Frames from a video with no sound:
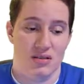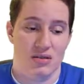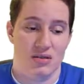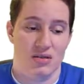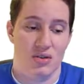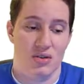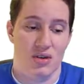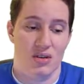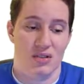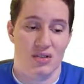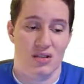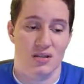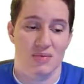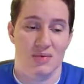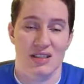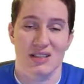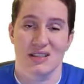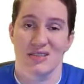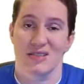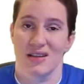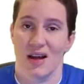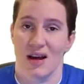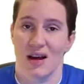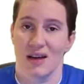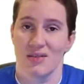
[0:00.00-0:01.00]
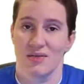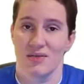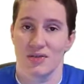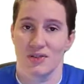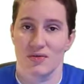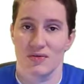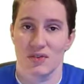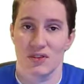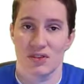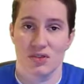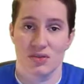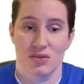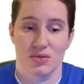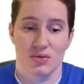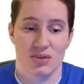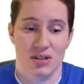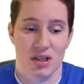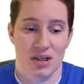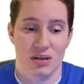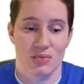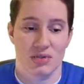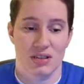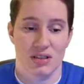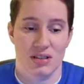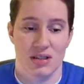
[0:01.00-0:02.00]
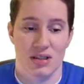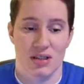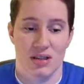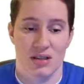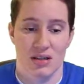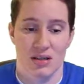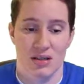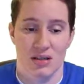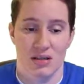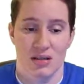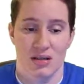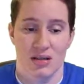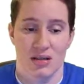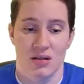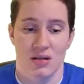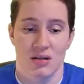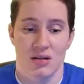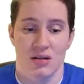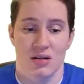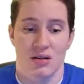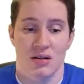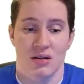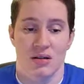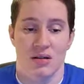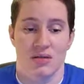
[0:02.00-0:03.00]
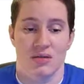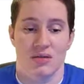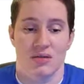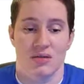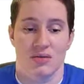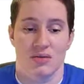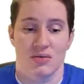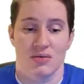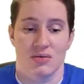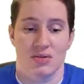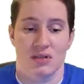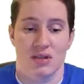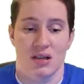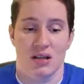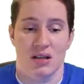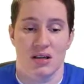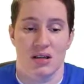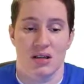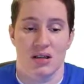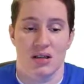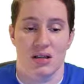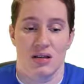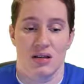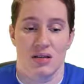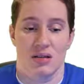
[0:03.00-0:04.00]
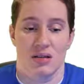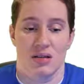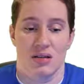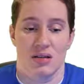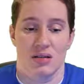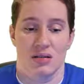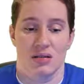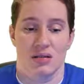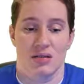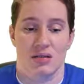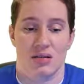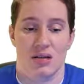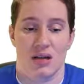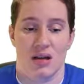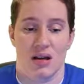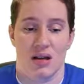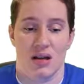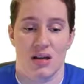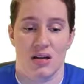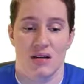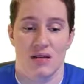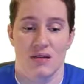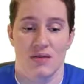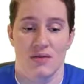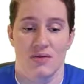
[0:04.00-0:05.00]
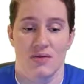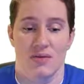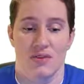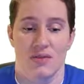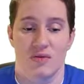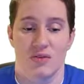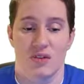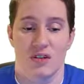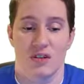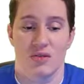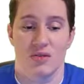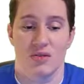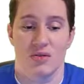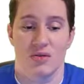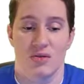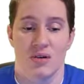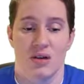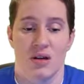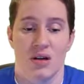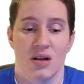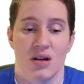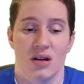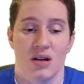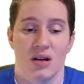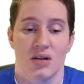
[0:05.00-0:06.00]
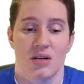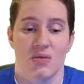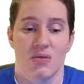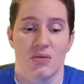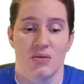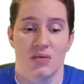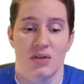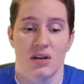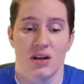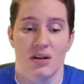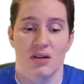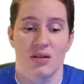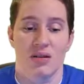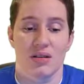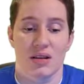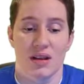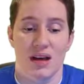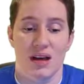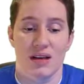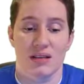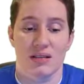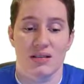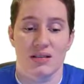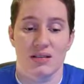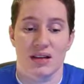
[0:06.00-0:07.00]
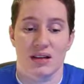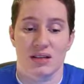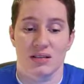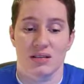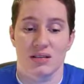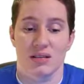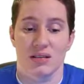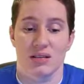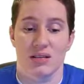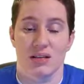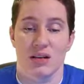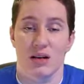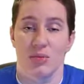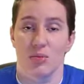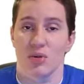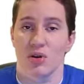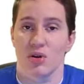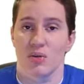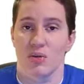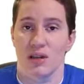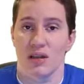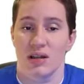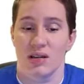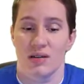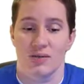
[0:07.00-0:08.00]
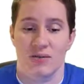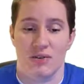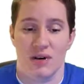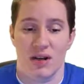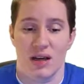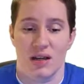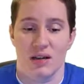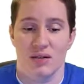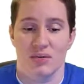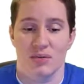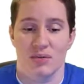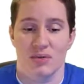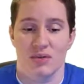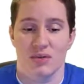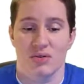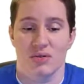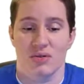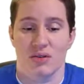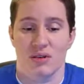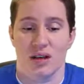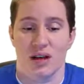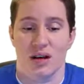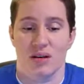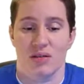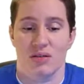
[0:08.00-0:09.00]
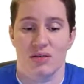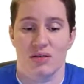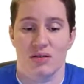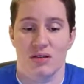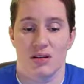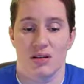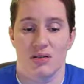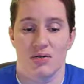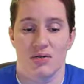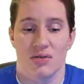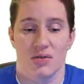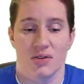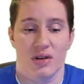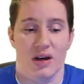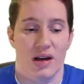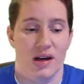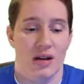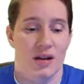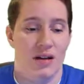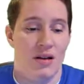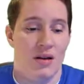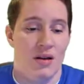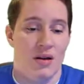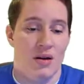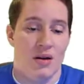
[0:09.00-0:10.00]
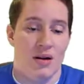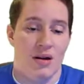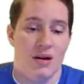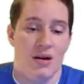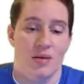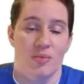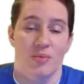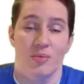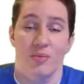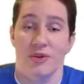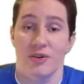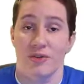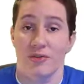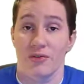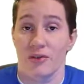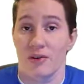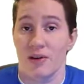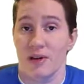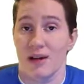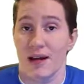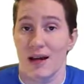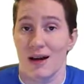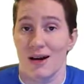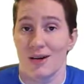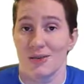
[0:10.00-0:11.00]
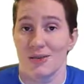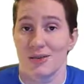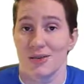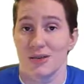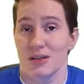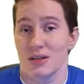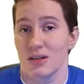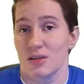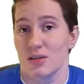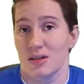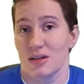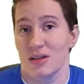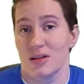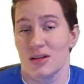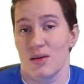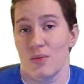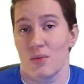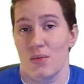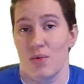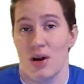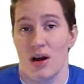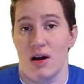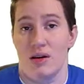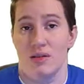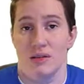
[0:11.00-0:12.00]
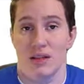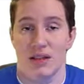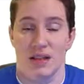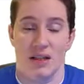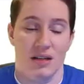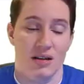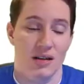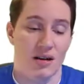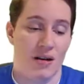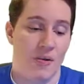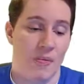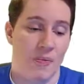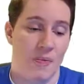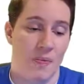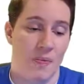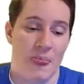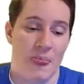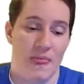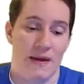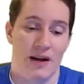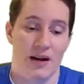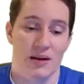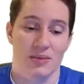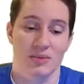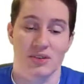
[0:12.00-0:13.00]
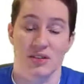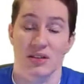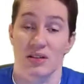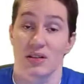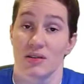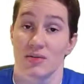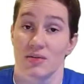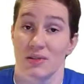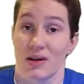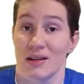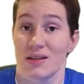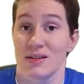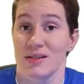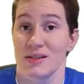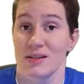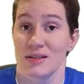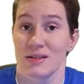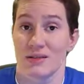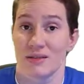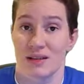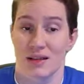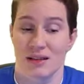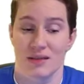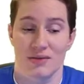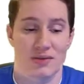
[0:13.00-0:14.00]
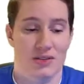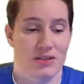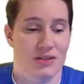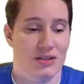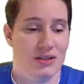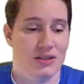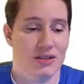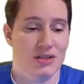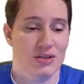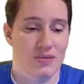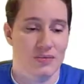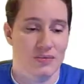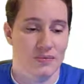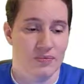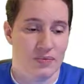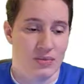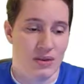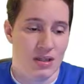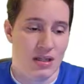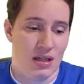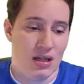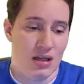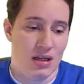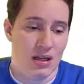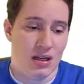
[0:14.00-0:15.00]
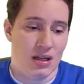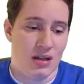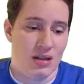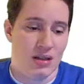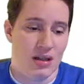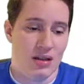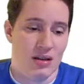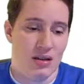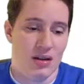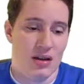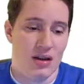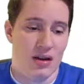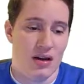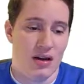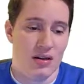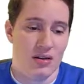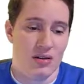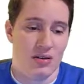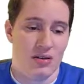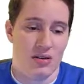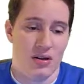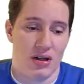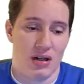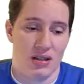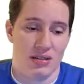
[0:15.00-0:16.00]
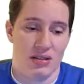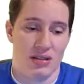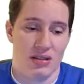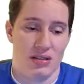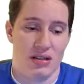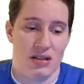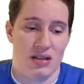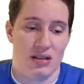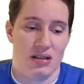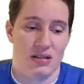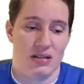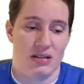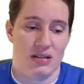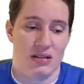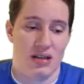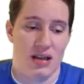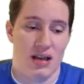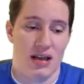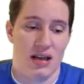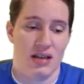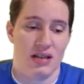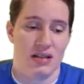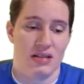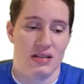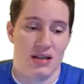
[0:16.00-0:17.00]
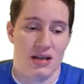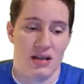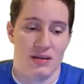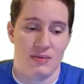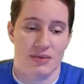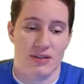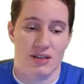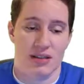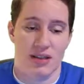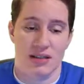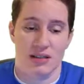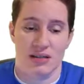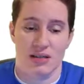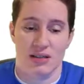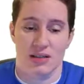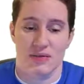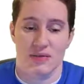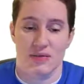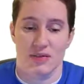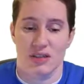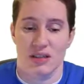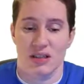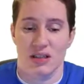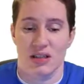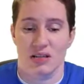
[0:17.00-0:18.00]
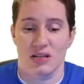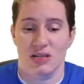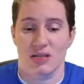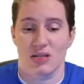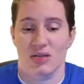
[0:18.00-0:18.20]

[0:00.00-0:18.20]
So that's going to be sine 52 times 10. So 10 sine 52. Now that is actually a number we can find. We'll use our calculator for that. But for now, so I don't end up rounding, I'm just going to write 10 sine 52. Then the other direction is a times sine 17.